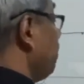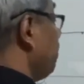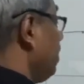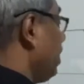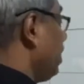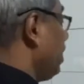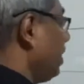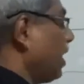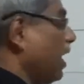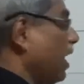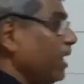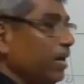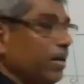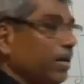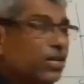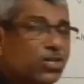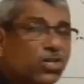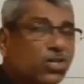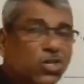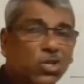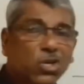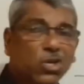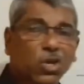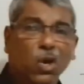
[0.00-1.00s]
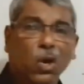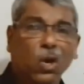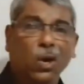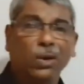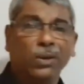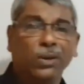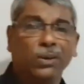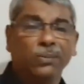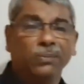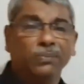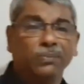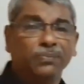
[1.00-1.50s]
a line is drawn,
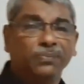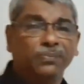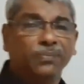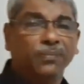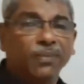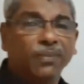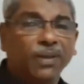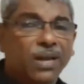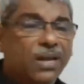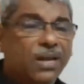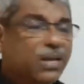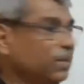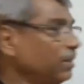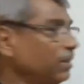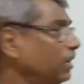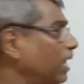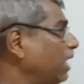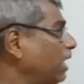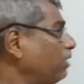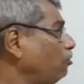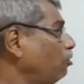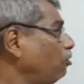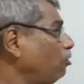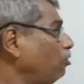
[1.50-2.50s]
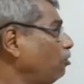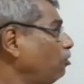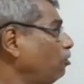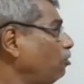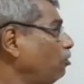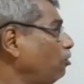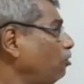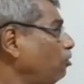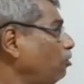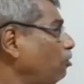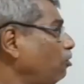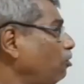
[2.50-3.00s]
that will be
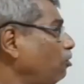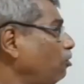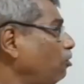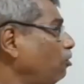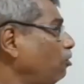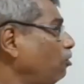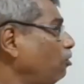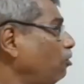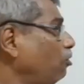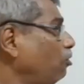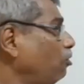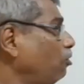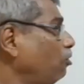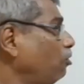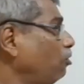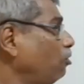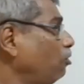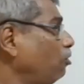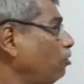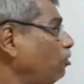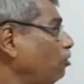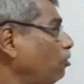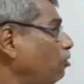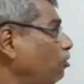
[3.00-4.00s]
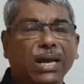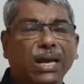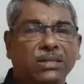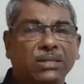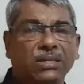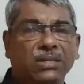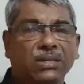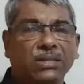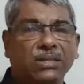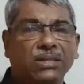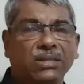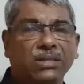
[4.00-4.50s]
parallel to the time axis.
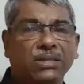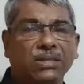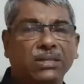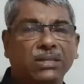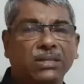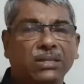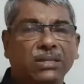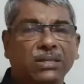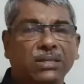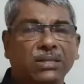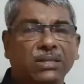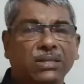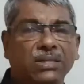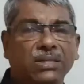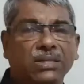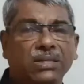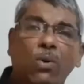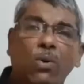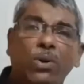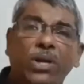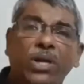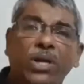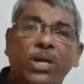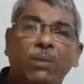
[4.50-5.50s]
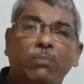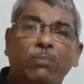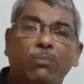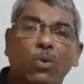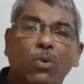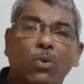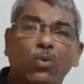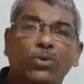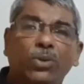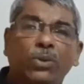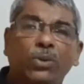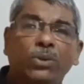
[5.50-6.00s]
When a body
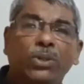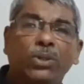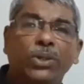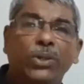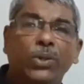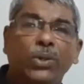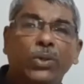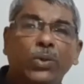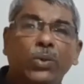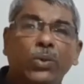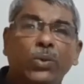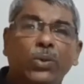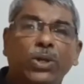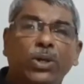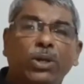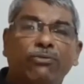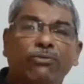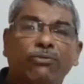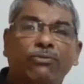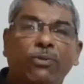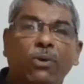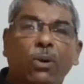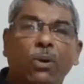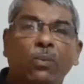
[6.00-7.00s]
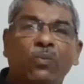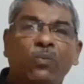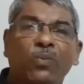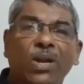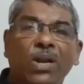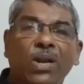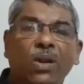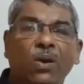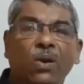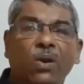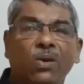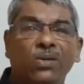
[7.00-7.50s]
moves with the uniform
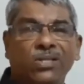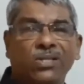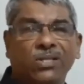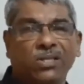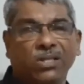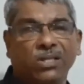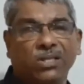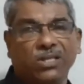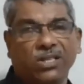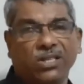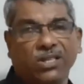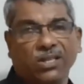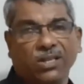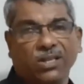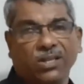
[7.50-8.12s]
velocity,